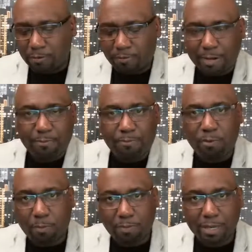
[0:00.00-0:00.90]
flip
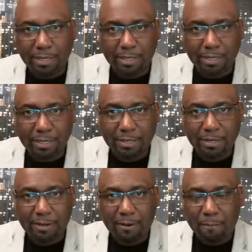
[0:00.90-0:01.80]
flopping
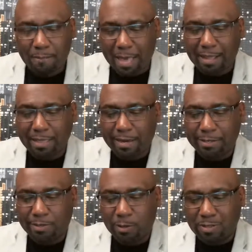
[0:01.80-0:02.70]
that there
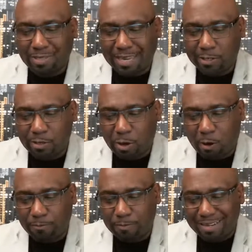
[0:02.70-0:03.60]
is no sense of